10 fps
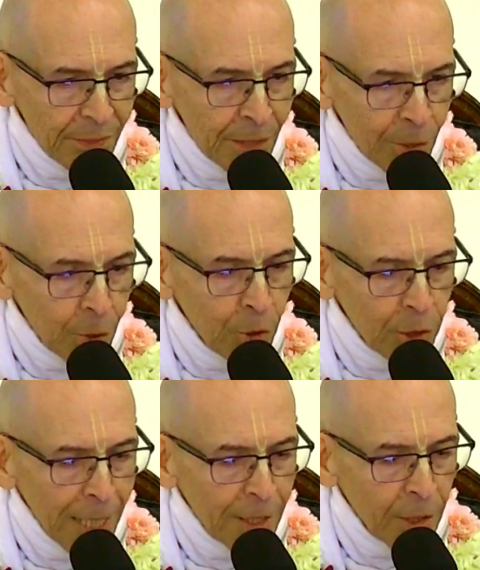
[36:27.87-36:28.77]
so she's
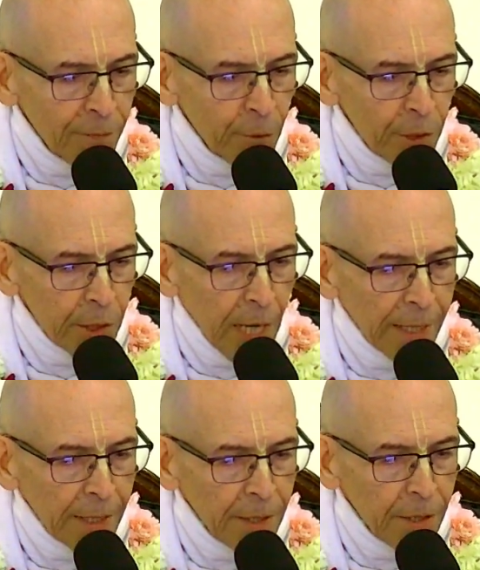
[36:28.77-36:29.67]
asking for this
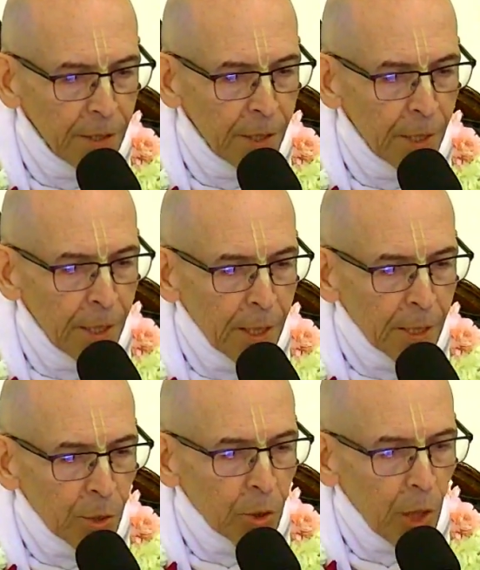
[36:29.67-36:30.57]
guidance.
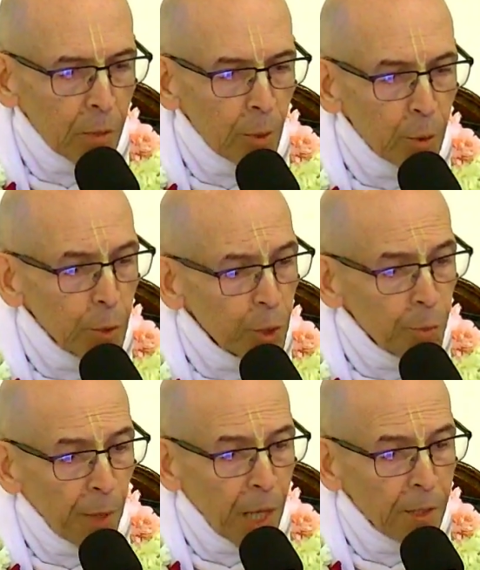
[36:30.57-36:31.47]
So Cardamone
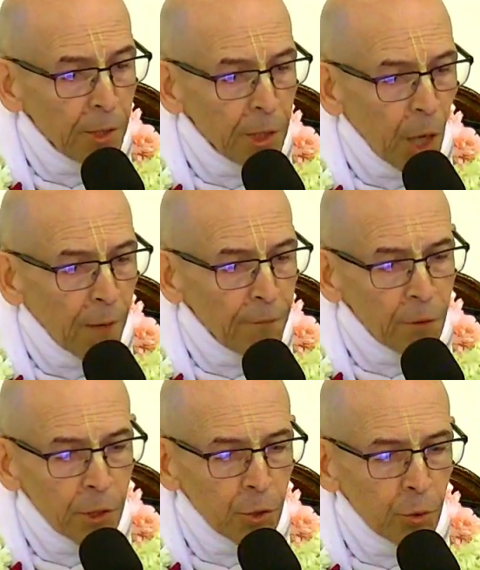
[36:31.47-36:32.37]
responds and he
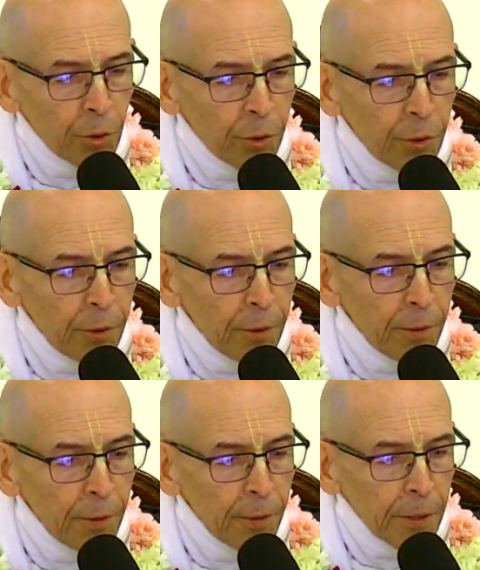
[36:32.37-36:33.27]
offers it to her.
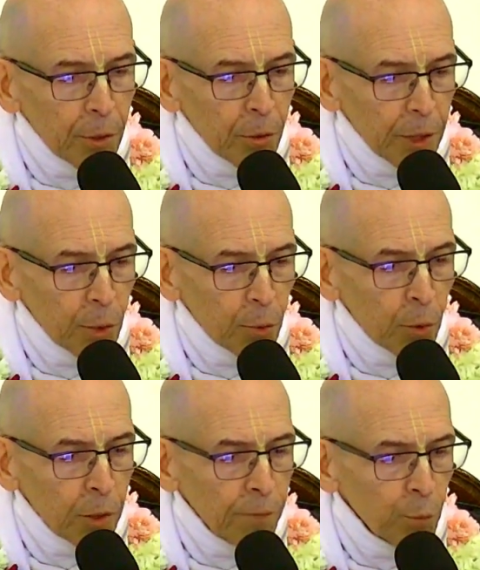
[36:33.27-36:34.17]
You know, it's
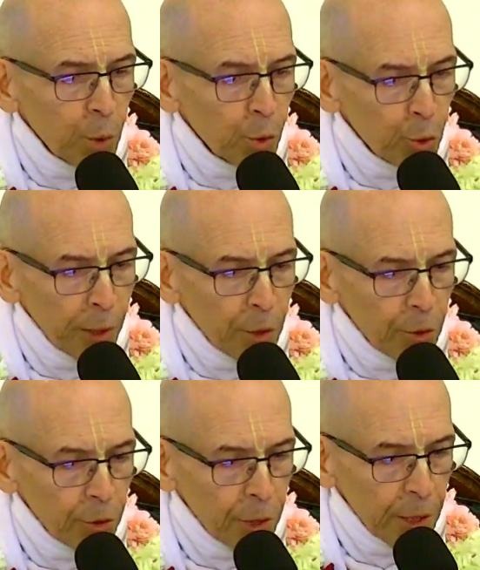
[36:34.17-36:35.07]
one of the real
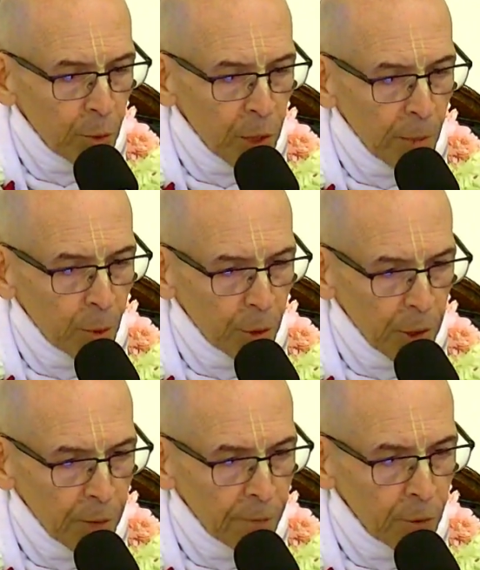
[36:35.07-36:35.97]
treasures that he was able to
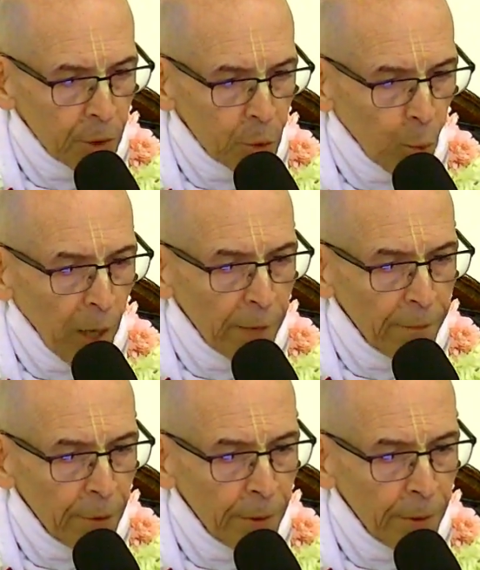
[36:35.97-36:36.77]
give to his wife